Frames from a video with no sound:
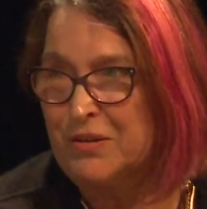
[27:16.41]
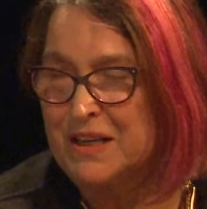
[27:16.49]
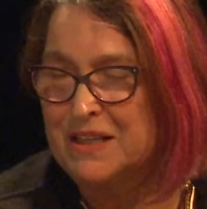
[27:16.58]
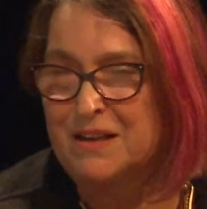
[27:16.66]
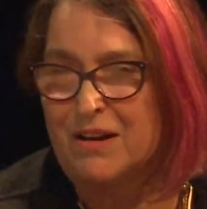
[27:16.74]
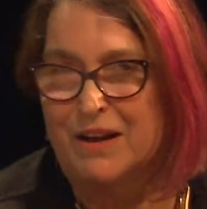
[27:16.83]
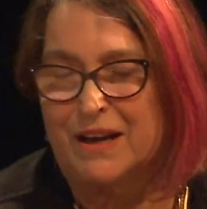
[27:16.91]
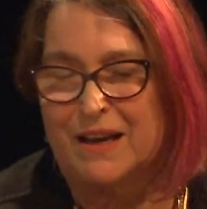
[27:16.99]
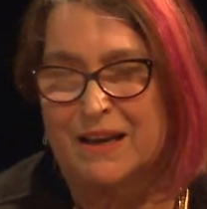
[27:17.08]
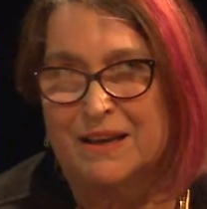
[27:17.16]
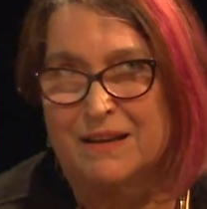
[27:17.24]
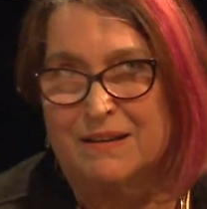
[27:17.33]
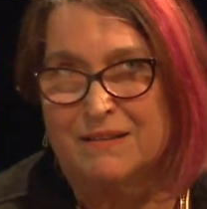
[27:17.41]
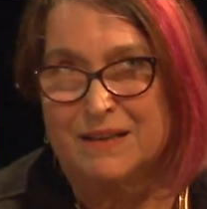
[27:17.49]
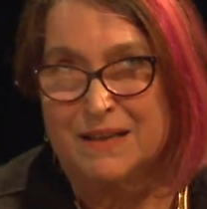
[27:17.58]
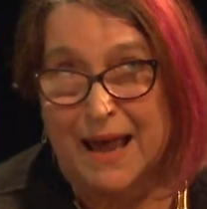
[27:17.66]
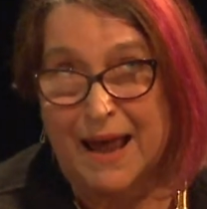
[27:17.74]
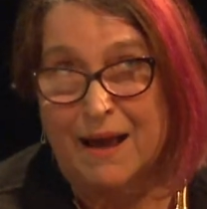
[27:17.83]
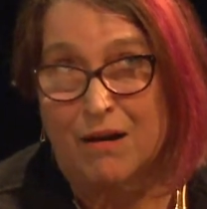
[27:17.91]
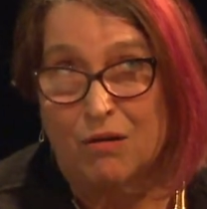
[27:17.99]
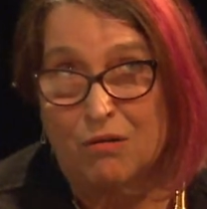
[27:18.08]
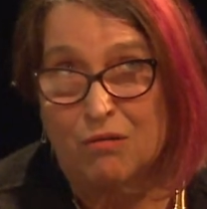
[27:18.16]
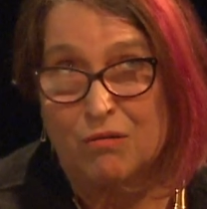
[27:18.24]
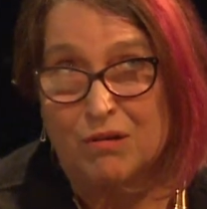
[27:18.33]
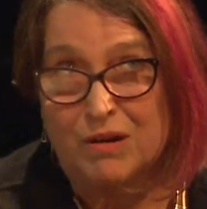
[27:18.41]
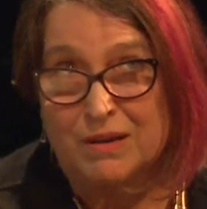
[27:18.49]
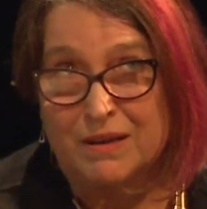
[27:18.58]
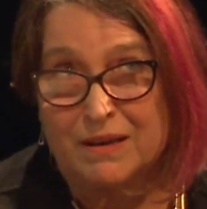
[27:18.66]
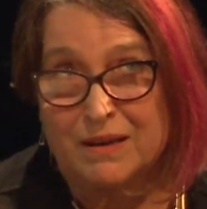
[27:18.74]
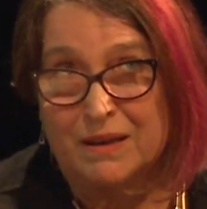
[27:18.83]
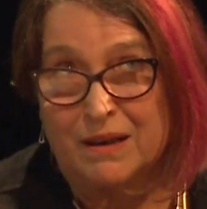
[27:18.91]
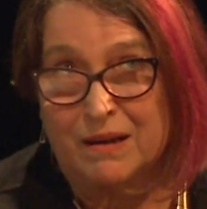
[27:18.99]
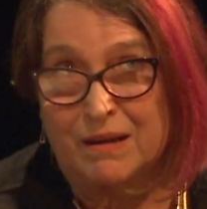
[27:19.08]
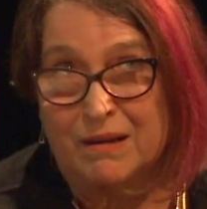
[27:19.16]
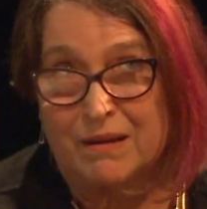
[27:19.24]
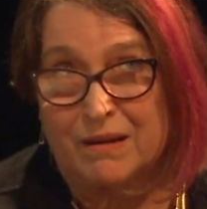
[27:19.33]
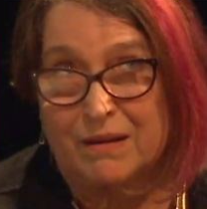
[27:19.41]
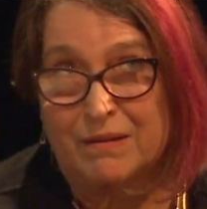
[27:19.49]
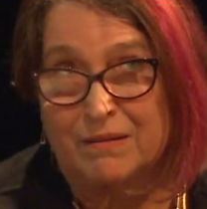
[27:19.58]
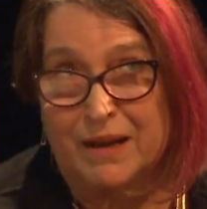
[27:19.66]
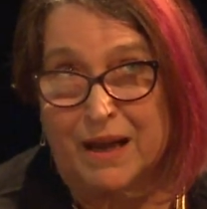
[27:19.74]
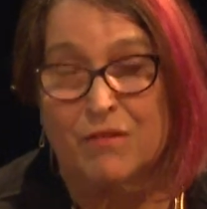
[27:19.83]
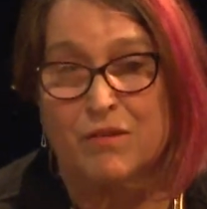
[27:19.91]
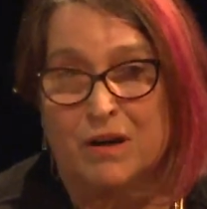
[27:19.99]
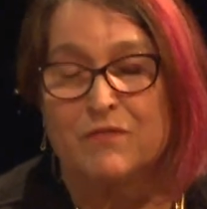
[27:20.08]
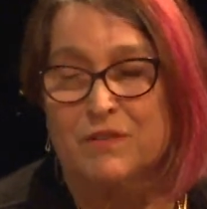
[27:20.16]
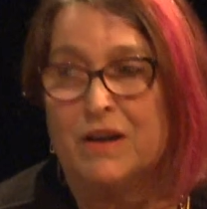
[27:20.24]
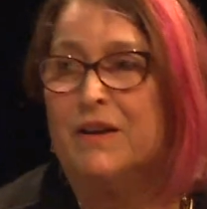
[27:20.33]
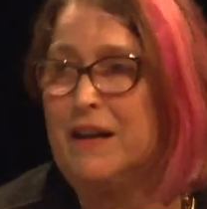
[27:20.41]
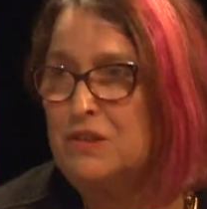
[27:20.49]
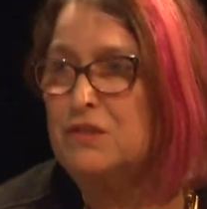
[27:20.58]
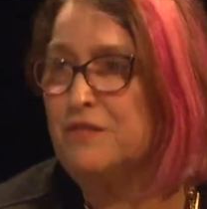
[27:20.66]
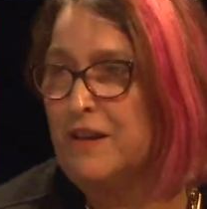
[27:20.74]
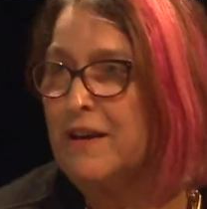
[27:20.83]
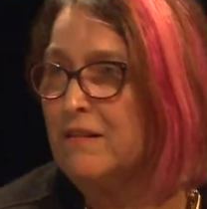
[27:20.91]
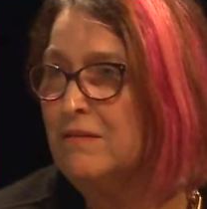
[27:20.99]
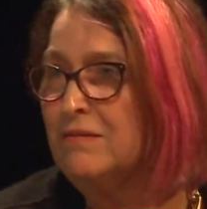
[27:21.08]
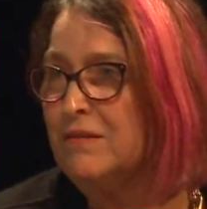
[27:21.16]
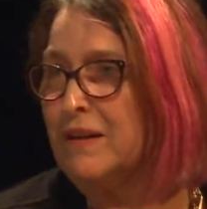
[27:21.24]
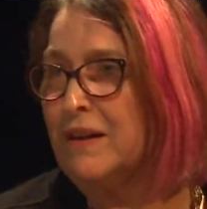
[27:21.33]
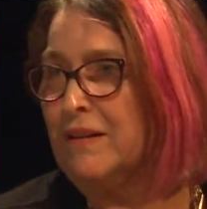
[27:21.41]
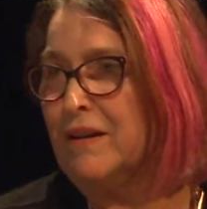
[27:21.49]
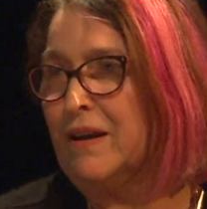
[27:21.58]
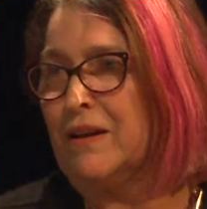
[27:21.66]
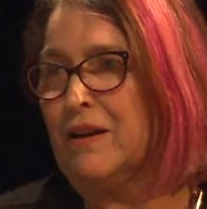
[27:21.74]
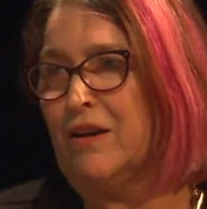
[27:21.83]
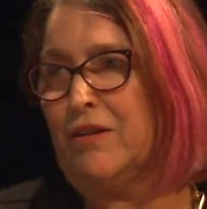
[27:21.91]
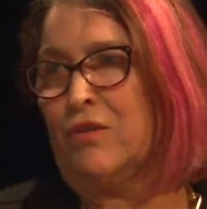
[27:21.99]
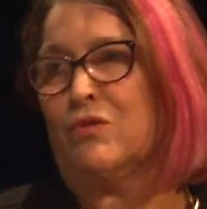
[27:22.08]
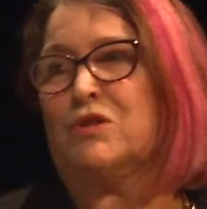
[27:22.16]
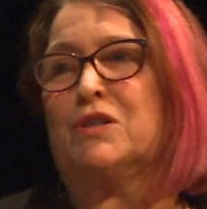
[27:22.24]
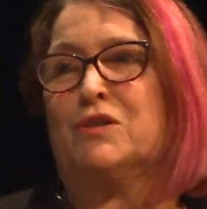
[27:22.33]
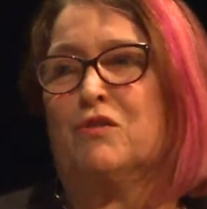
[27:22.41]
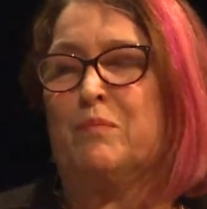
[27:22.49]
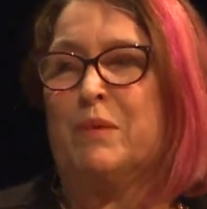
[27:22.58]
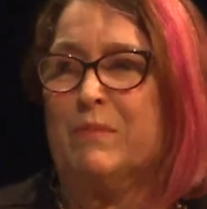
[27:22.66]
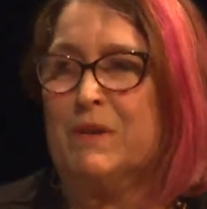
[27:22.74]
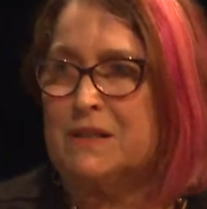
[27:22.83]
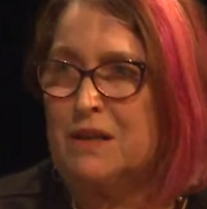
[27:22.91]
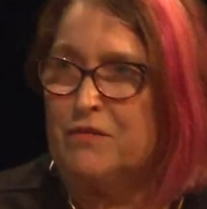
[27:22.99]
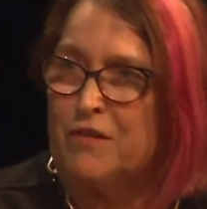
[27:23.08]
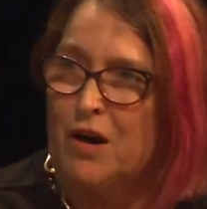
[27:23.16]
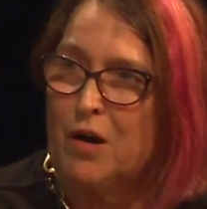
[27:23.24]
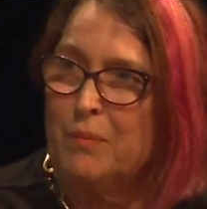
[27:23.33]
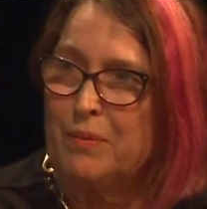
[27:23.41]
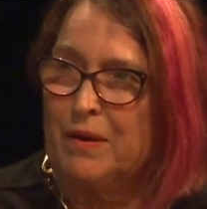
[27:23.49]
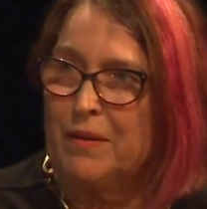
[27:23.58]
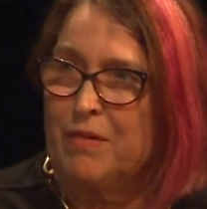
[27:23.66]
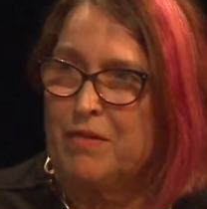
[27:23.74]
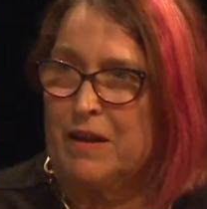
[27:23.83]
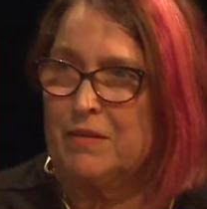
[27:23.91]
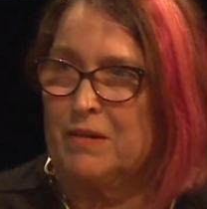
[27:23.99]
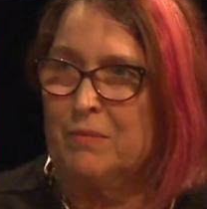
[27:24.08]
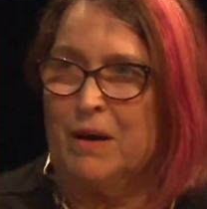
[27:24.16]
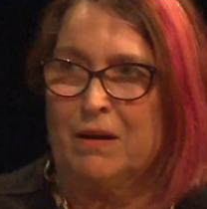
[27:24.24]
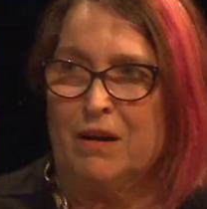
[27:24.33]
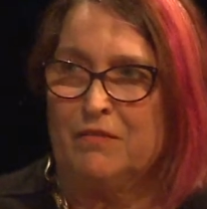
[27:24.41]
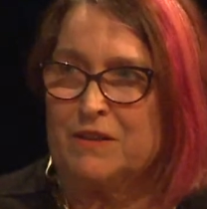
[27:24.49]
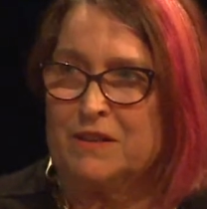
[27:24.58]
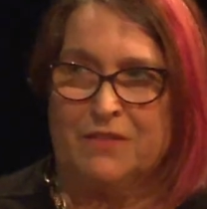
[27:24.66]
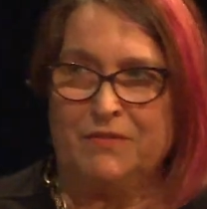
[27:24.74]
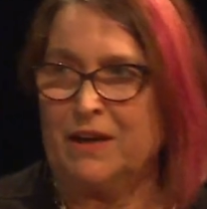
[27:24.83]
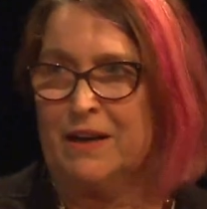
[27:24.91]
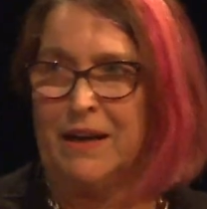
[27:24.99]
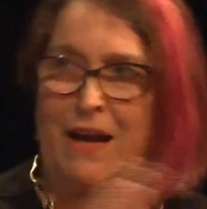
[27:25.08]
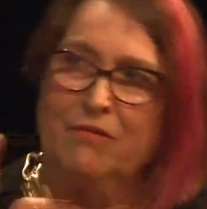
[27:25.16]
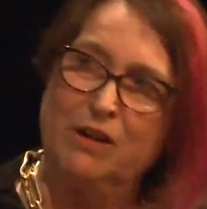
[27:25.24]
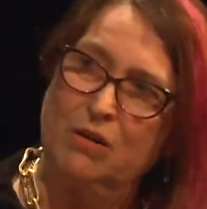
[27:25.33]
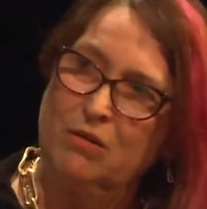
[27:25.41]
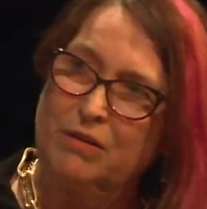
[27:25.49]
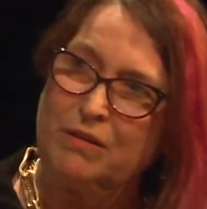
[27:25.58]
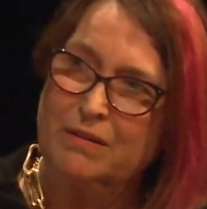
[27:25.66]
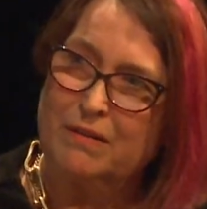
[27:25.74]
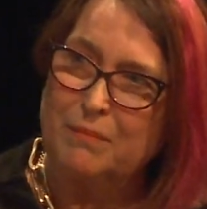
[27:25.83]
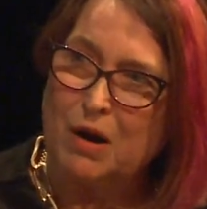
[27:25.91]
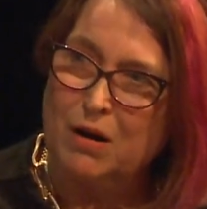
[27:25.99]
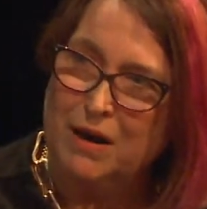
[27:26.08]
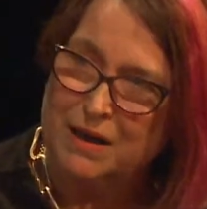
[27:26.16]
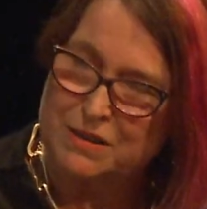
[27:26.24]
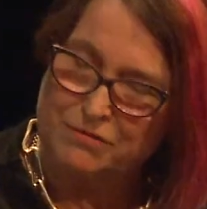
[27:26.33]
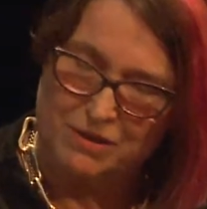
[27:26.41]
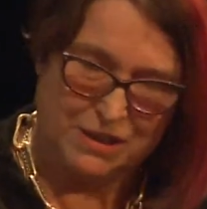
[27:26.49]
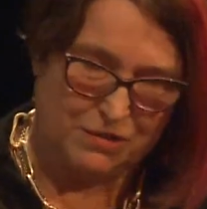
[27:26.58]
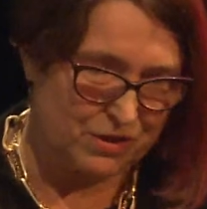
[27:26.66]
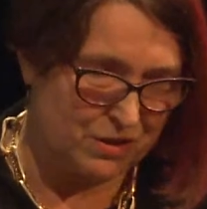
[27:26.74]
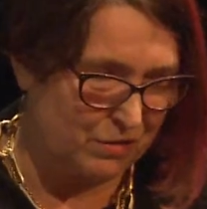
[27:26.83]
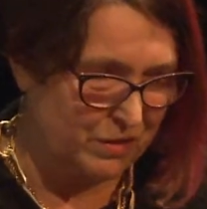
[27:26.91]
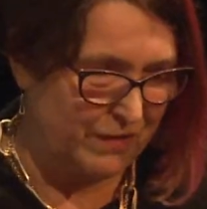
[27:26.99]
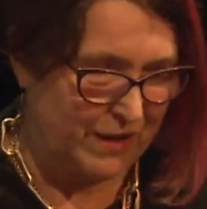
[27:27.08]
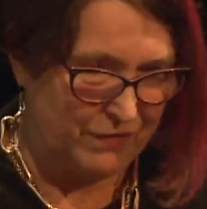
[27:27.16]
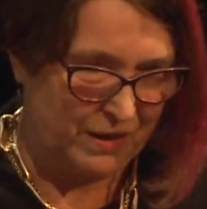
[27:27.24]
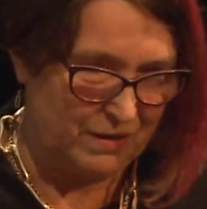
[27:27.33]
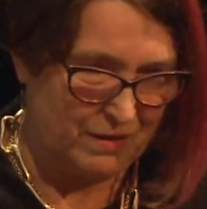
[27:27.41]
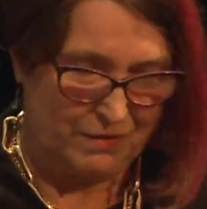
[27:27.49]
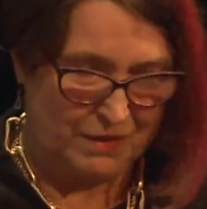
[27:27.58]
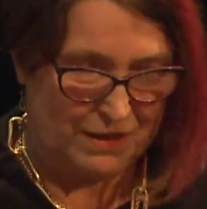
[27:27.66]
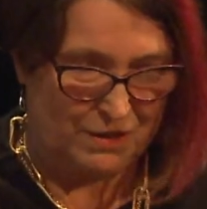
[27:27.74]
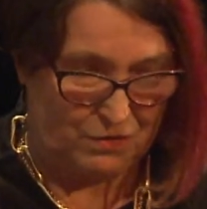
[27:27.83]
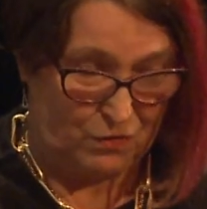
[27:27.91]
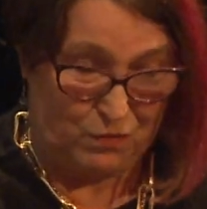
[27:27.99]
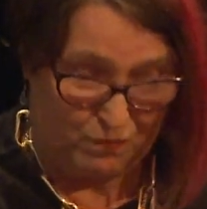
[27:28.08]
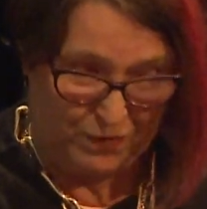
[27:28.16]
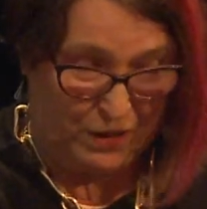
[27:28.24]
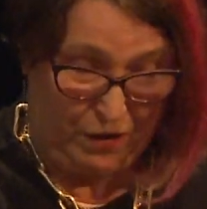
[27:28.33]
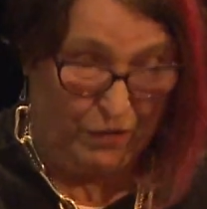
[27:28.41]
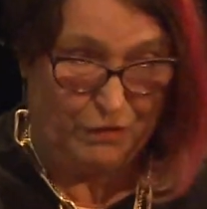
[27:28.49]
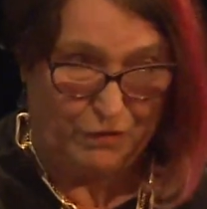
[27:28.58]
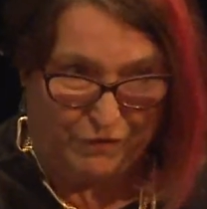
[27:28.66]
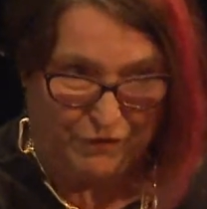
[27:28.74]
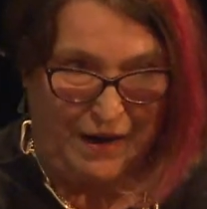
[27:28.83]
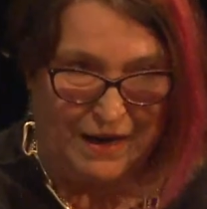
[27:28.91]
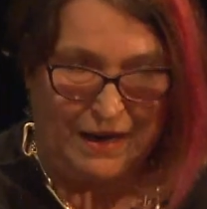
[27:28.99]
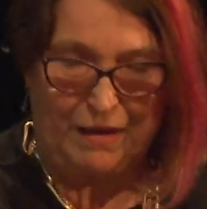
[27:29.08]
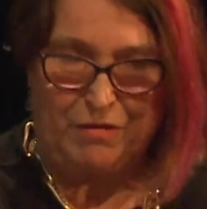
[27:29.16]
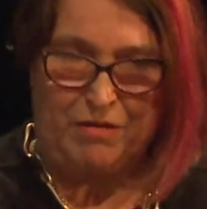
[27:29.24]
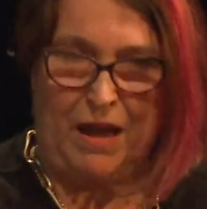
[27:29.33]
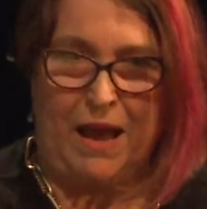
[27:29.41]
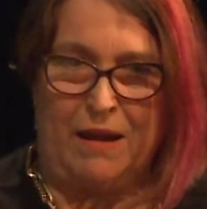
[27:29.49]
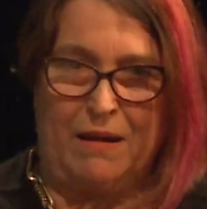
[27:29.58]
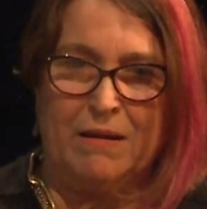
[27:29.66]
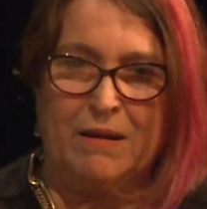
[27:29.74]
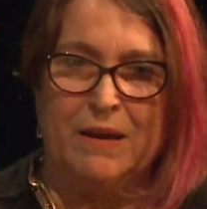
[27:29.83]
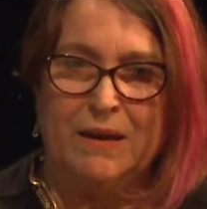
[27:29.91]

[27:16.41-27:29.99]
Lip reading: And it's like now that I've learned how to fail and learnt not to sort of beat myself up and think that my life is never going to carry on as a result of having done this, you know, failing thing.